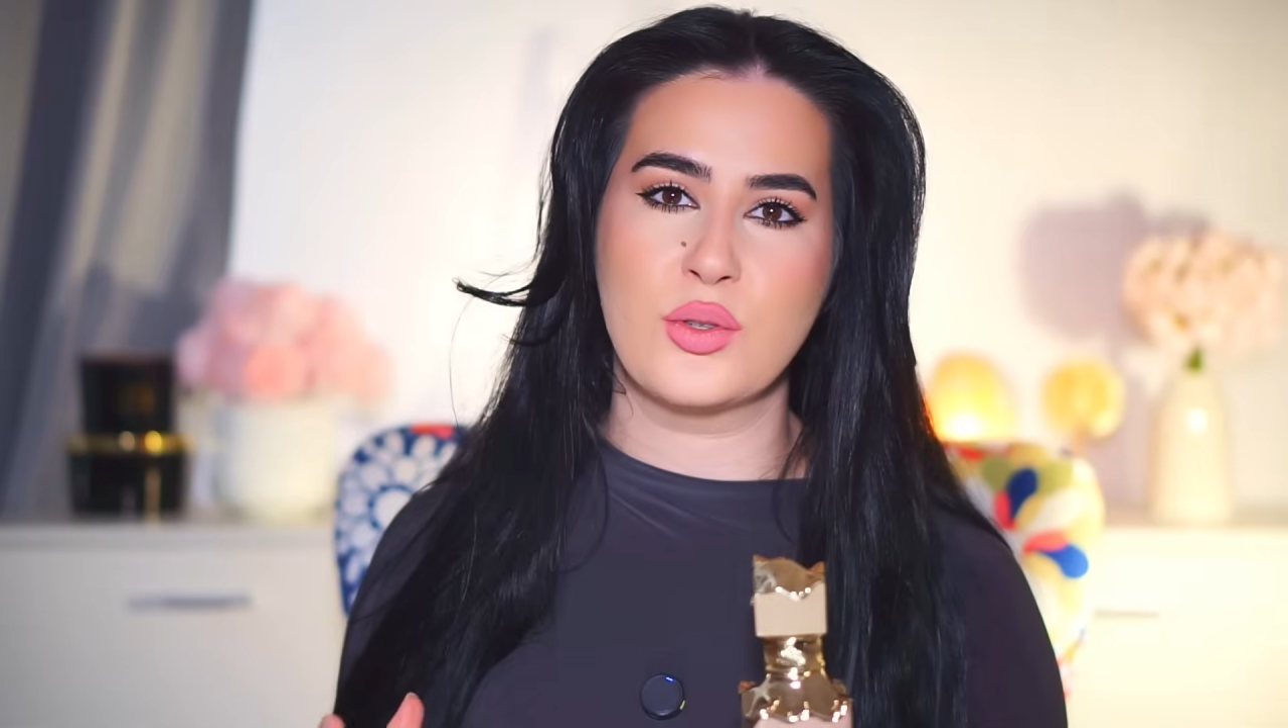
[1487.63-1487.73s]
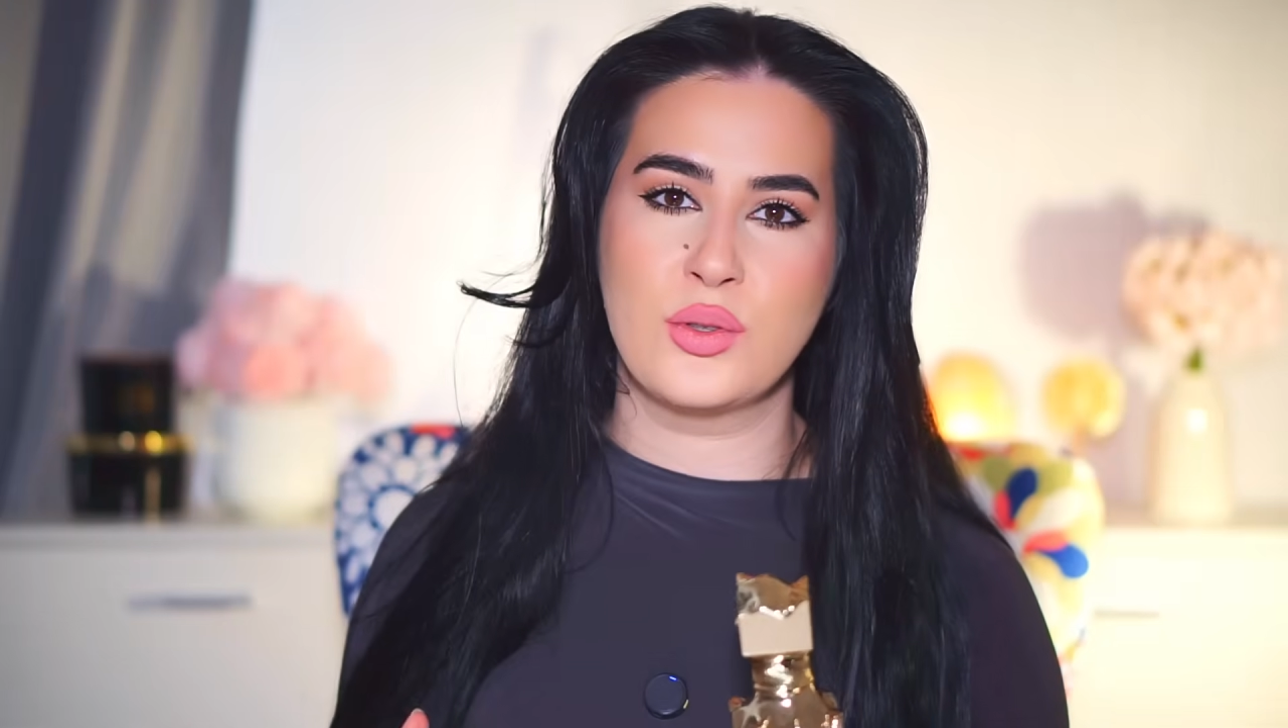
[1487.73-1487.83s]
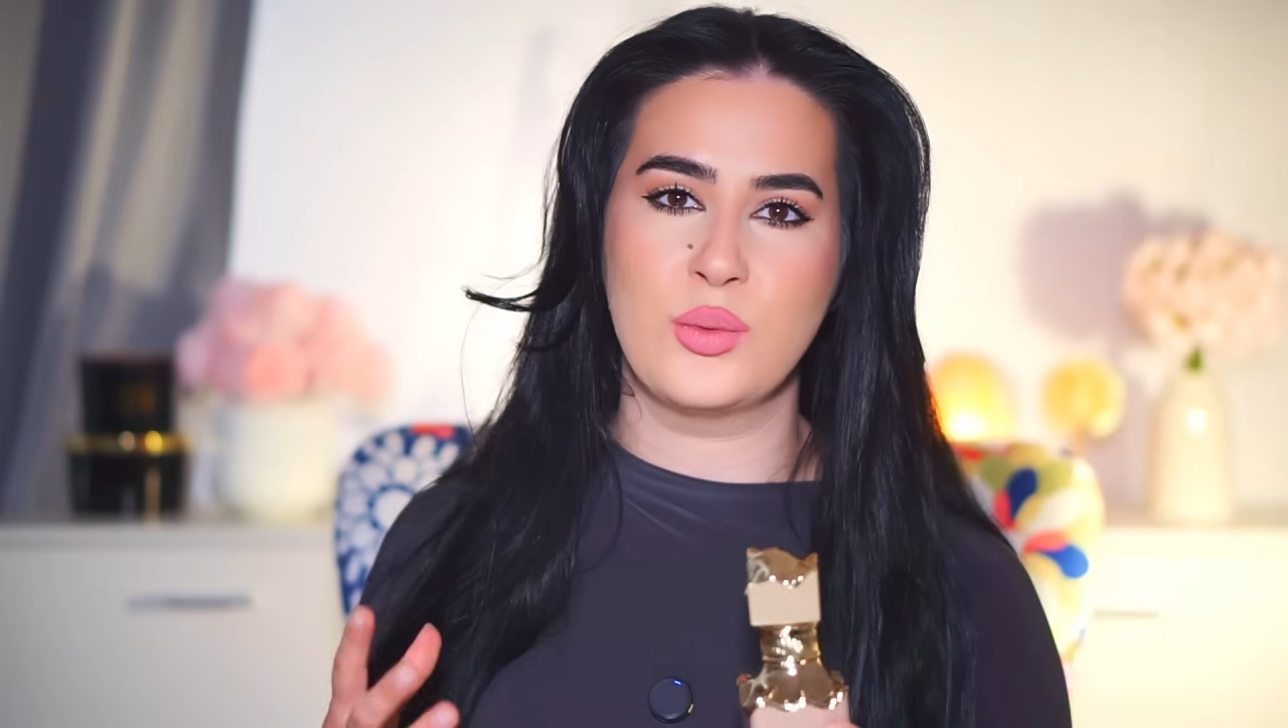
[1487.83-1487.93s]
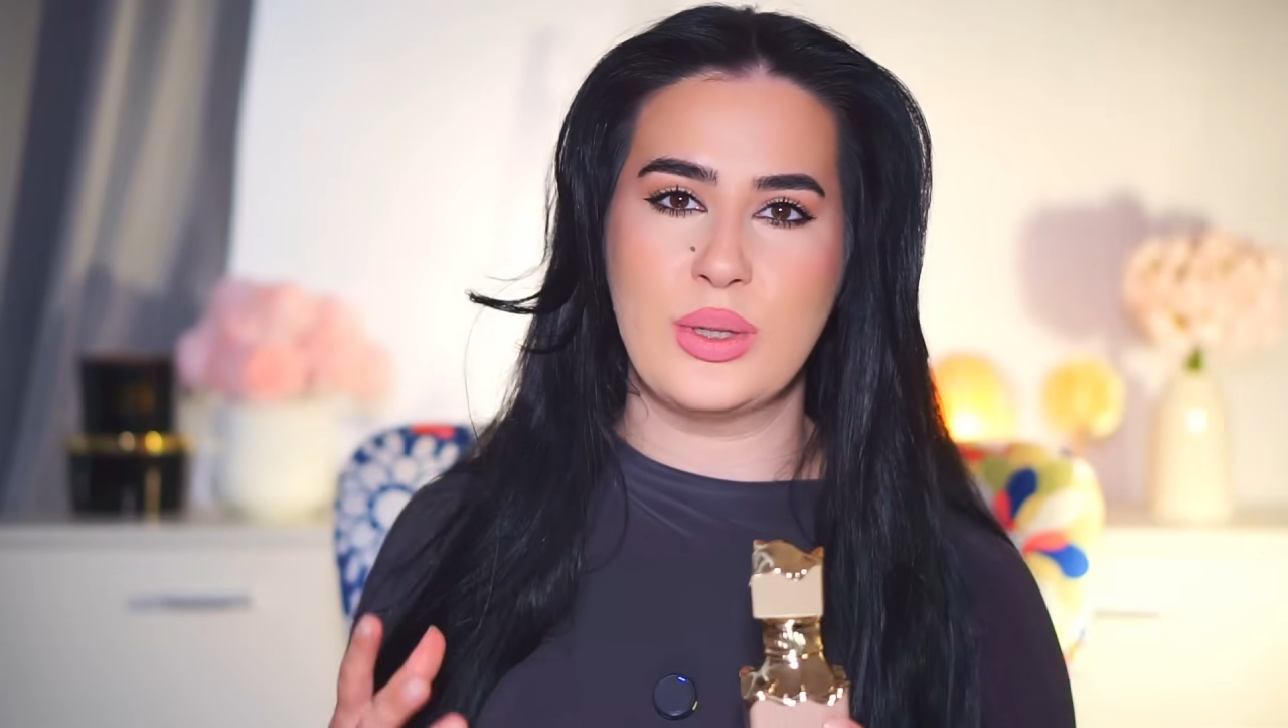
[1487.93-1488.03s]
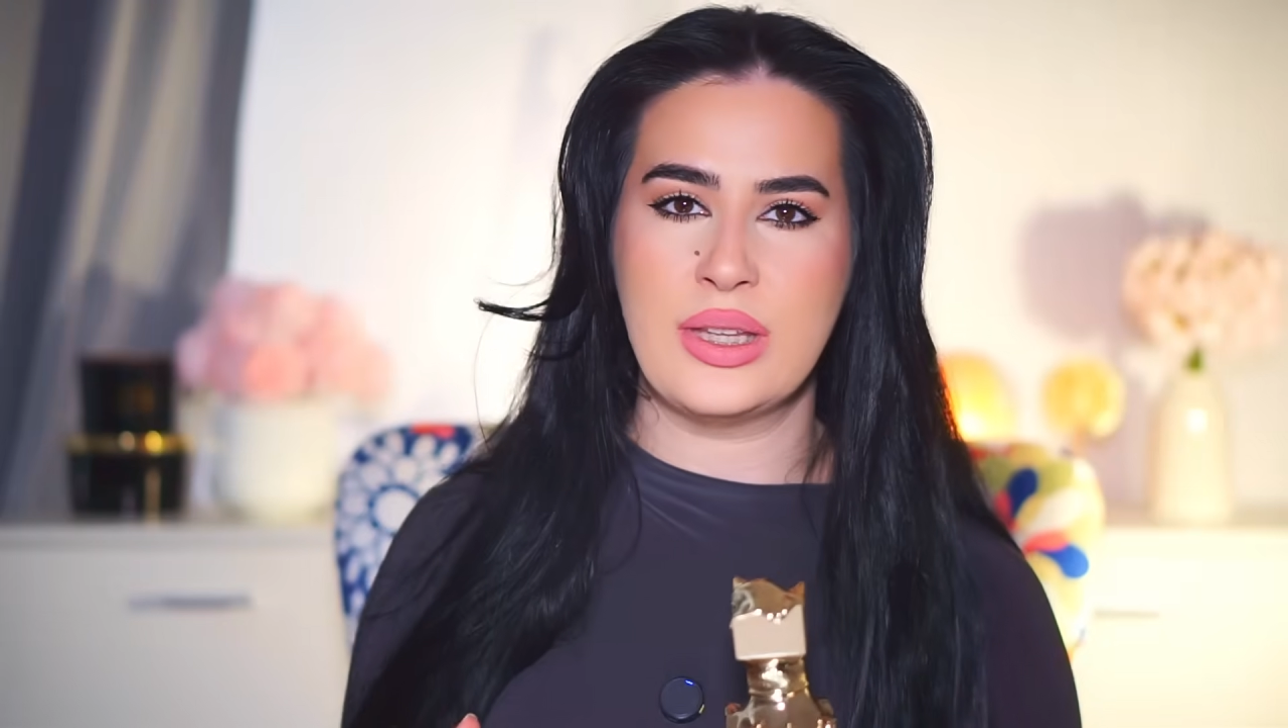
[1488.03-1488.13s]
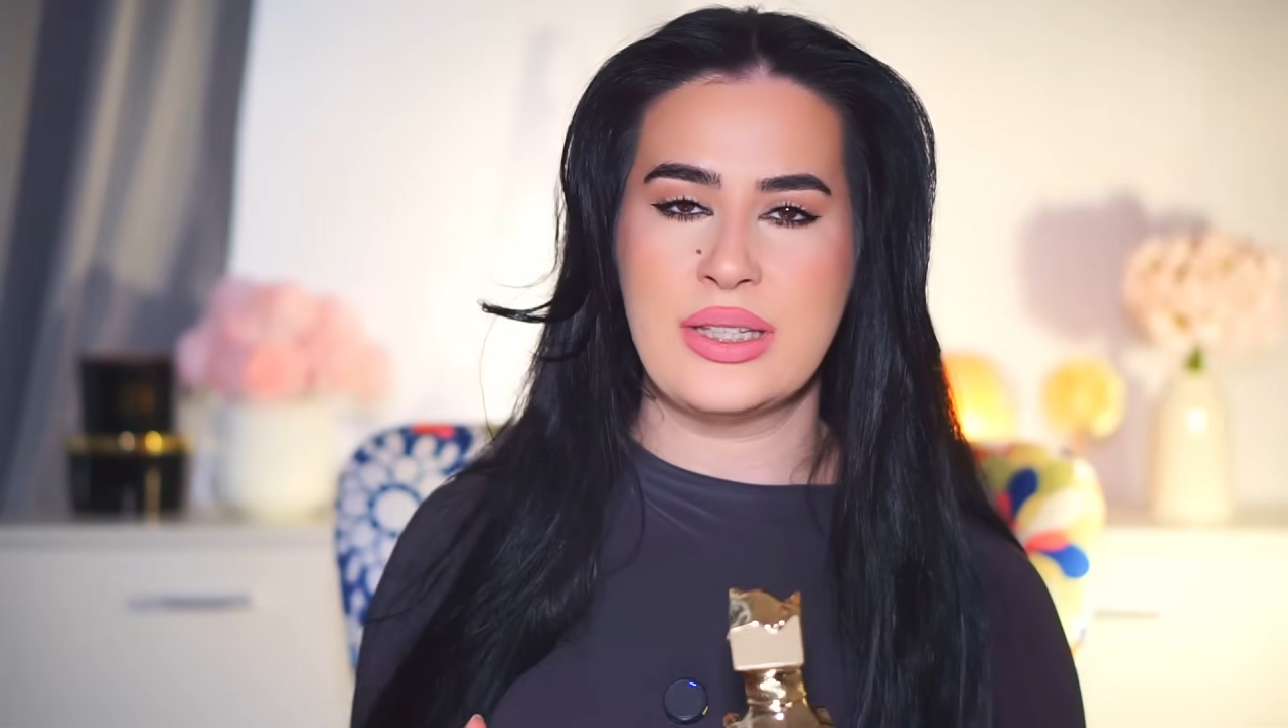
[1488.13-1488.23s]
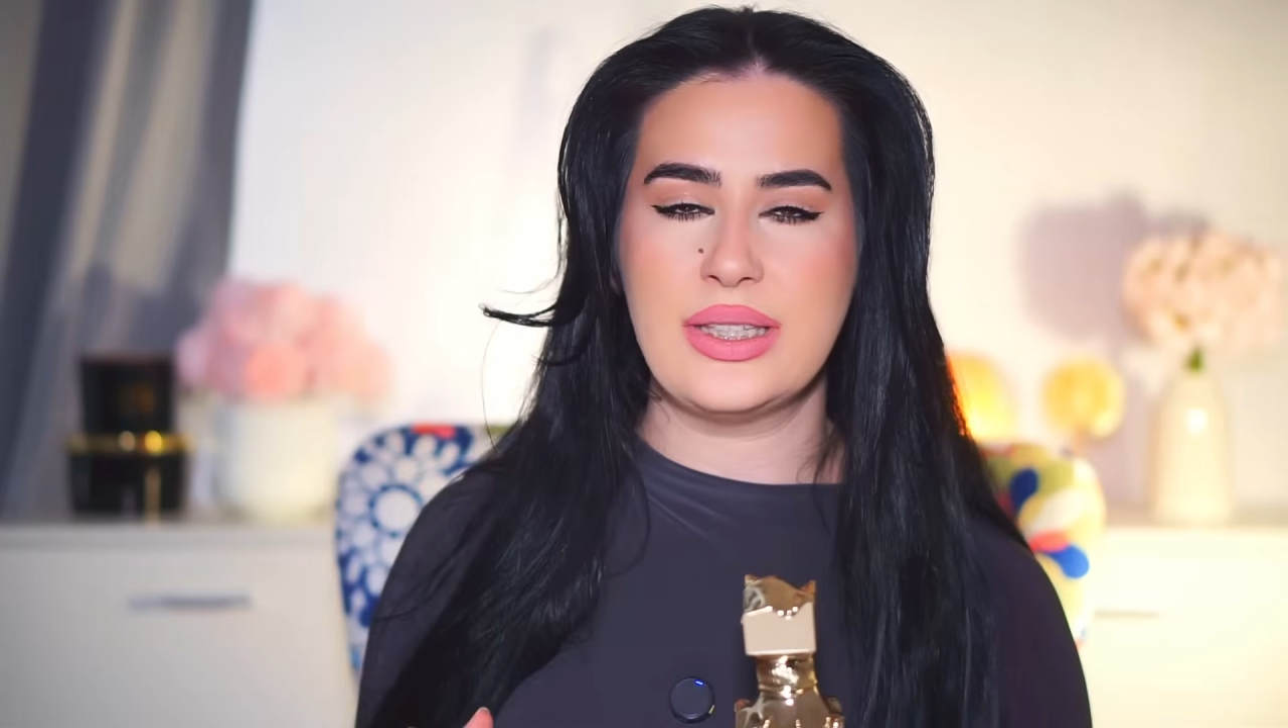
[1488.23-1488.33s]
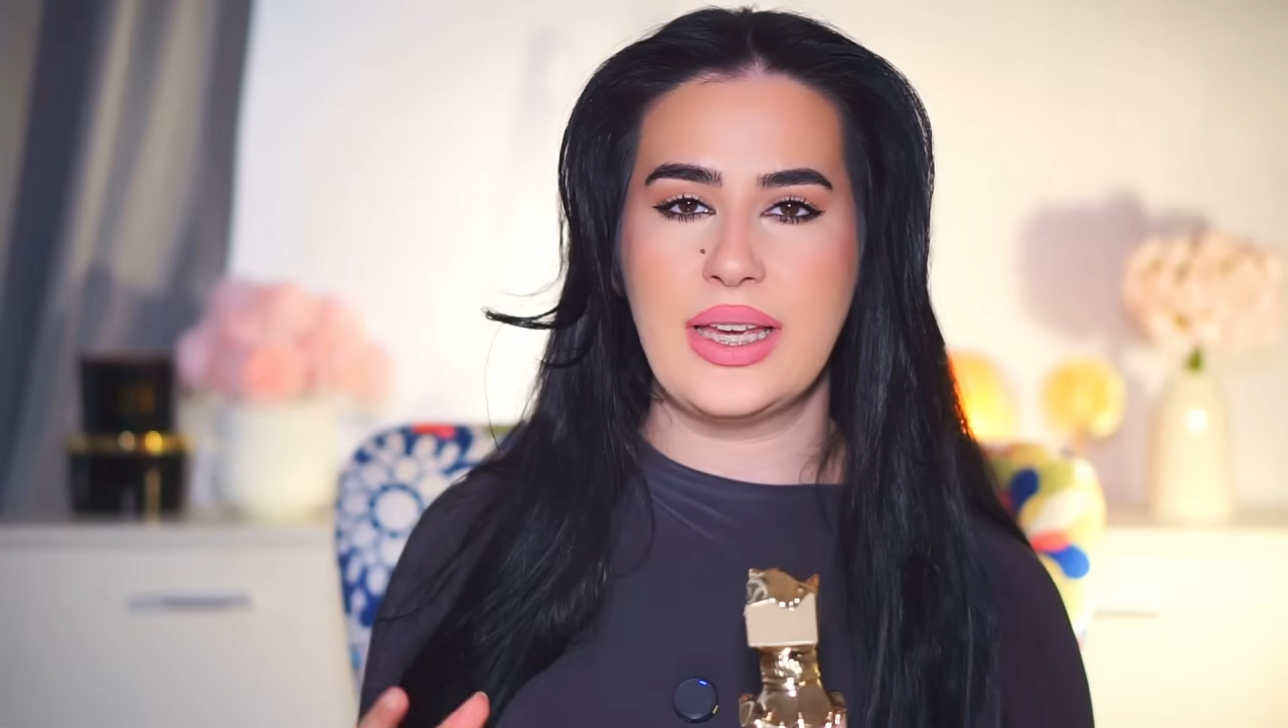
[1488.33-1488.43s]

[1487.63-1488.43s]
to do with this